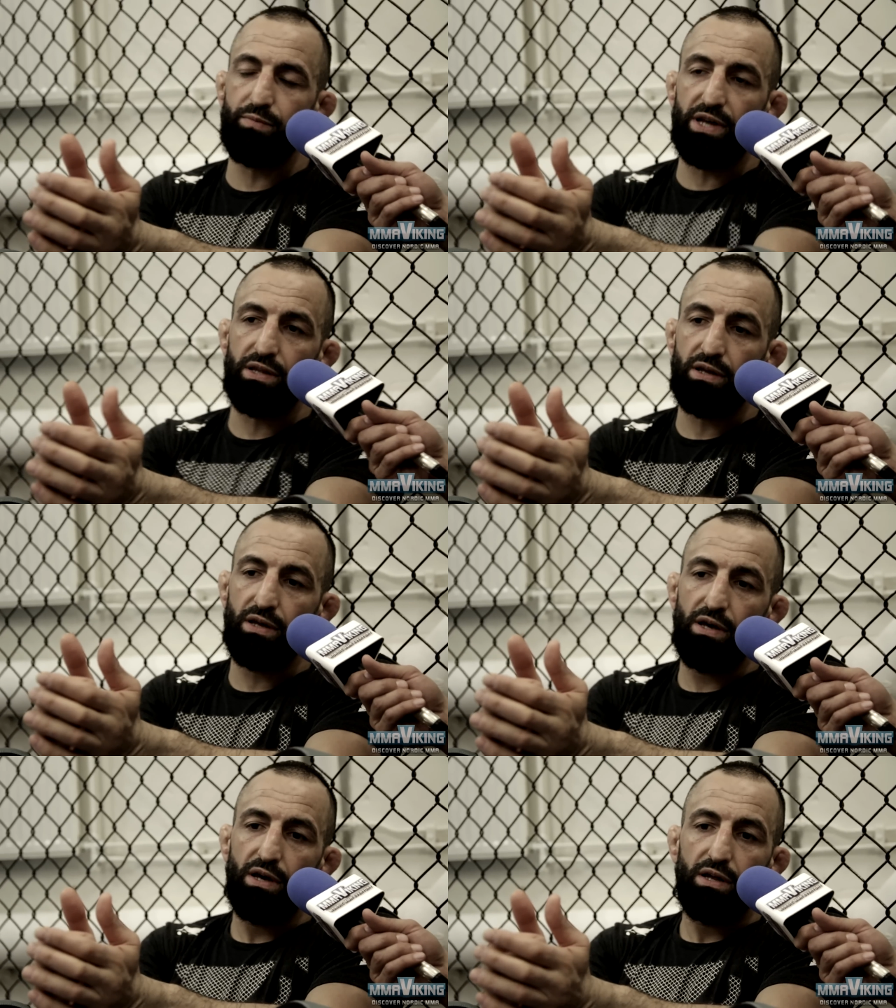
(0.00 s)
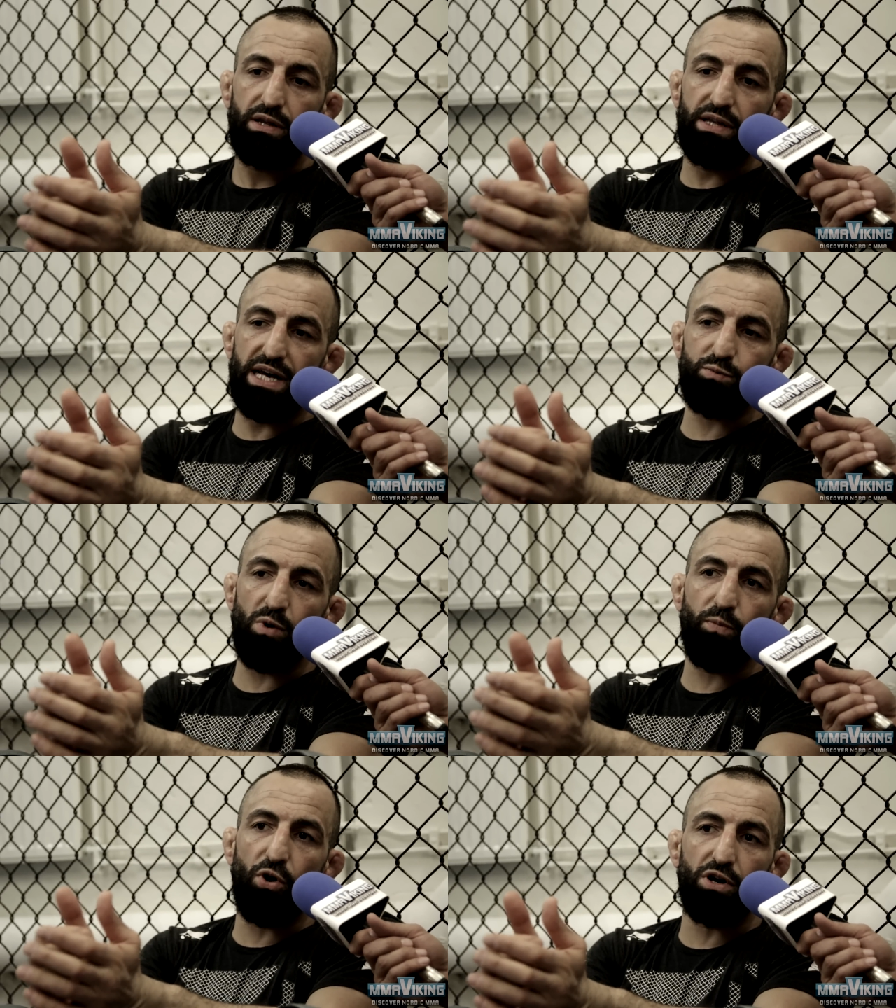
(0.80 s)
but that's
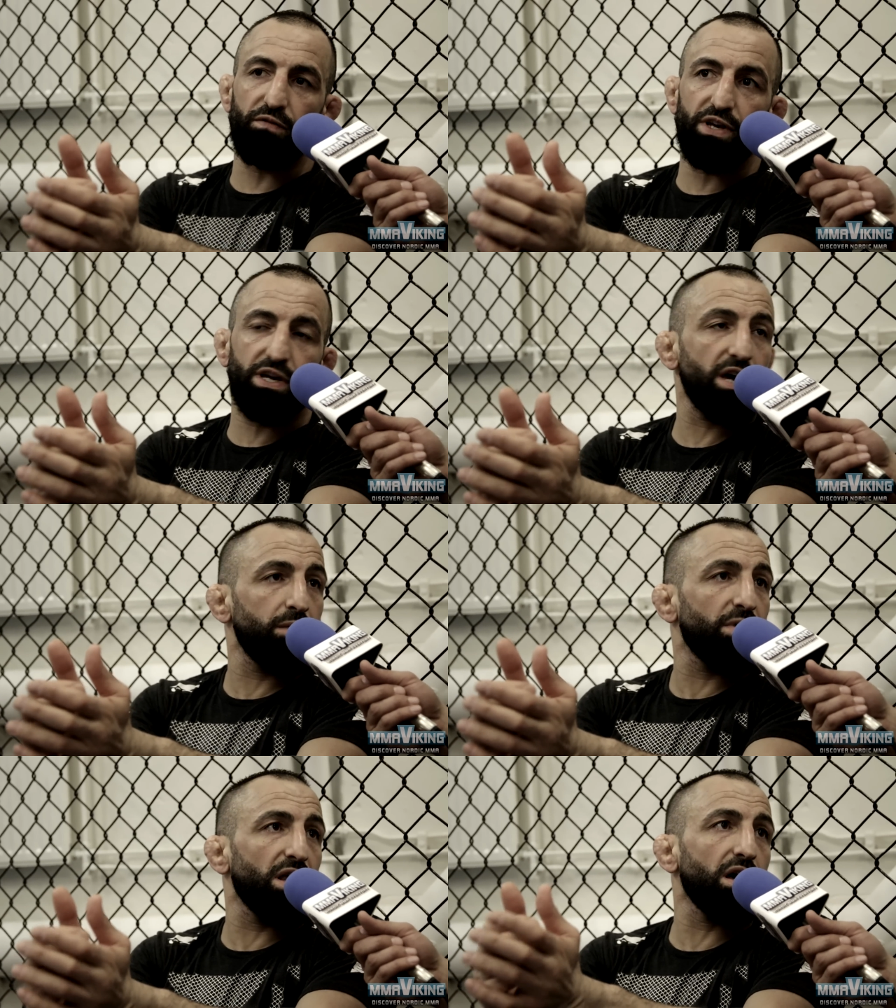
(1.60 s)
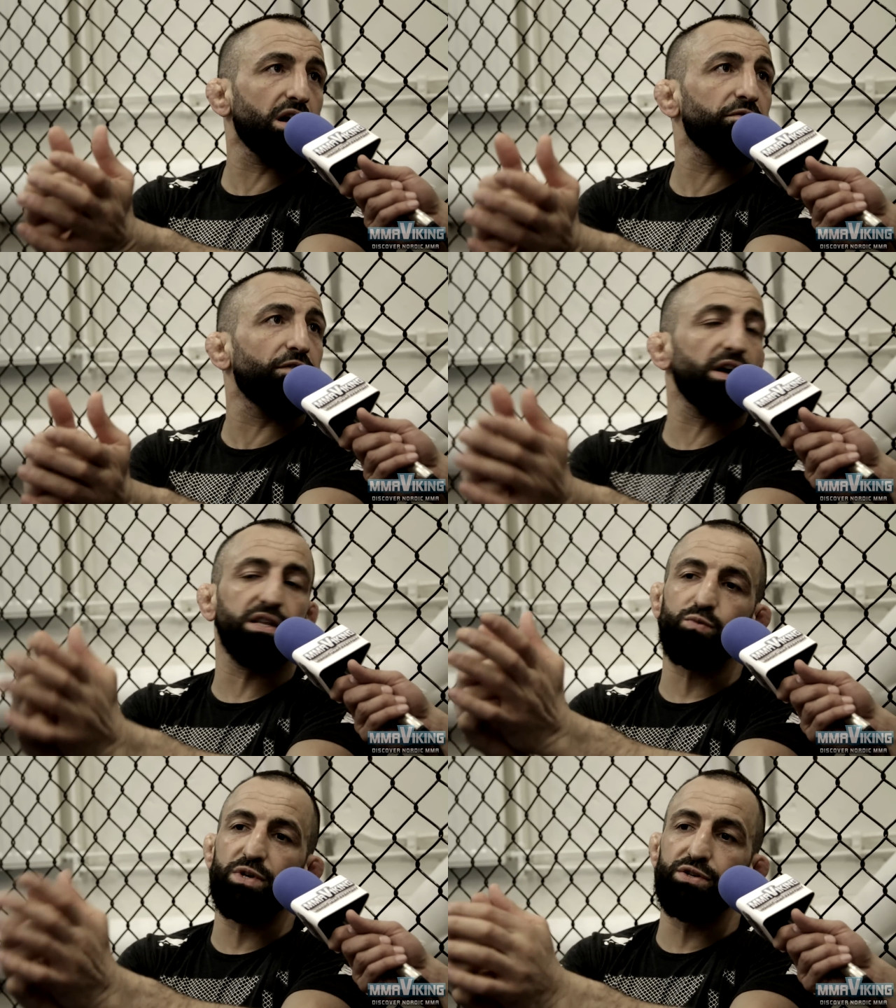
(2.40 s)
one part of the game. A lot of
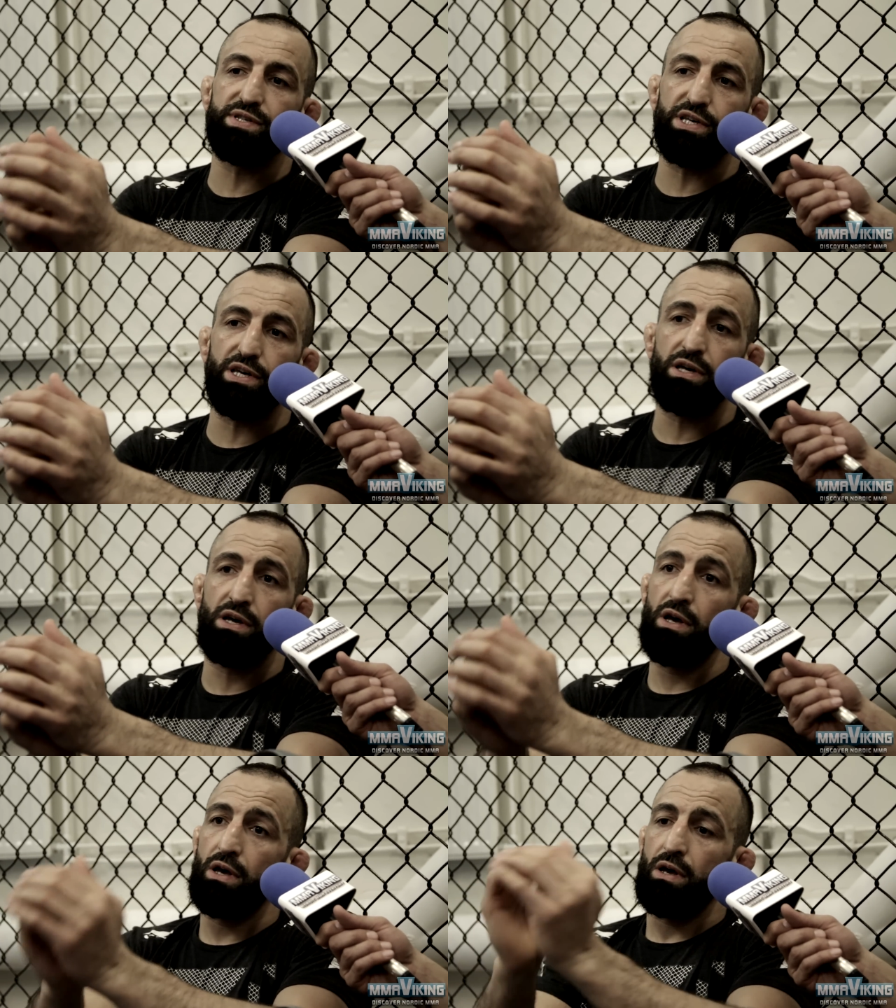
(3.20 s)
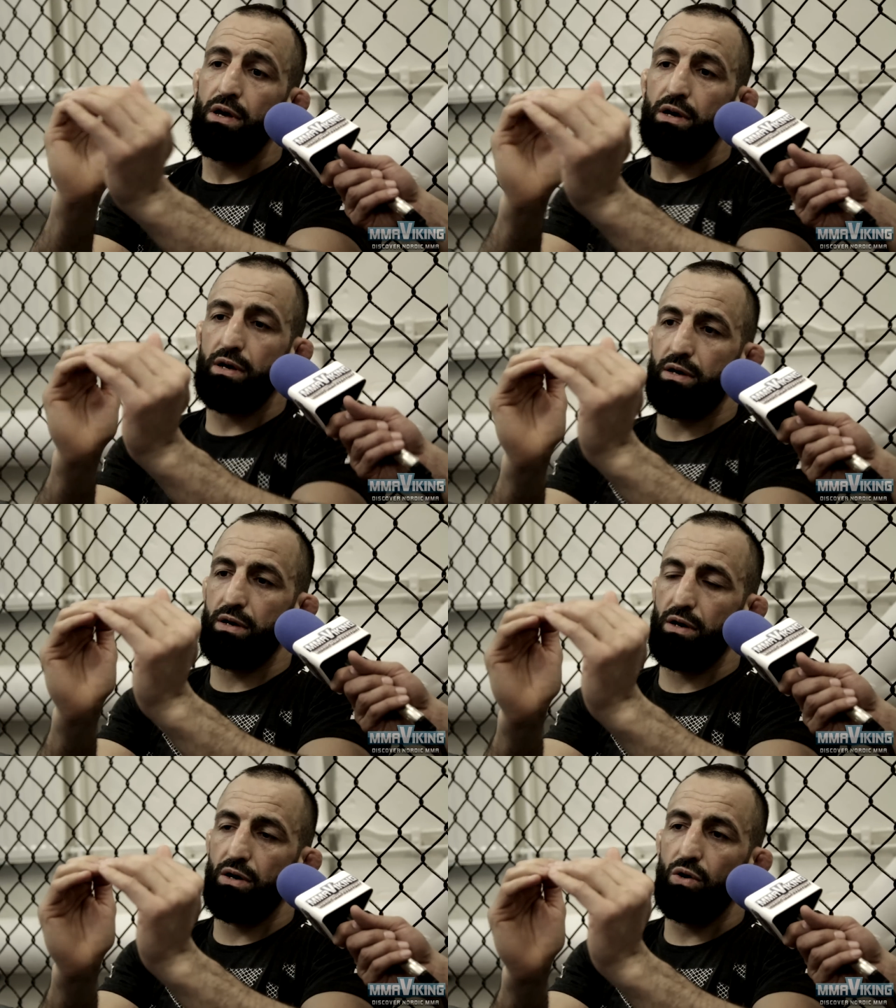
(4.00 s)
fighters, when you see,
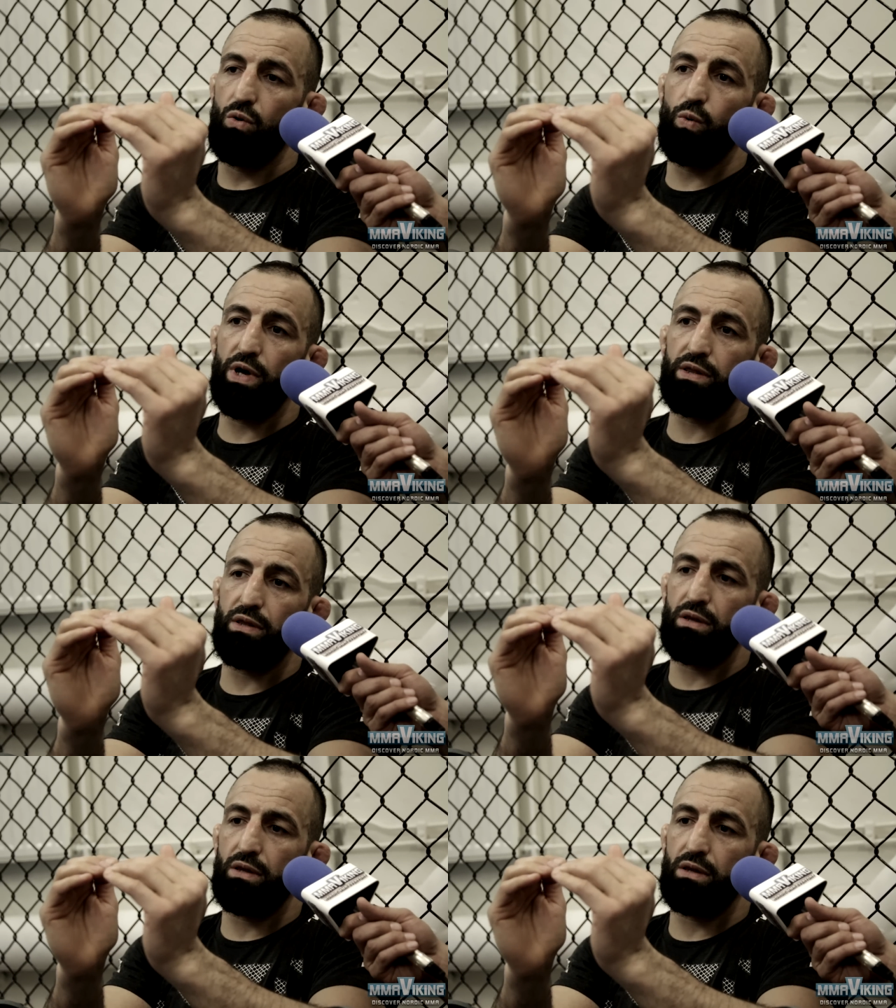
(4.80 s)
when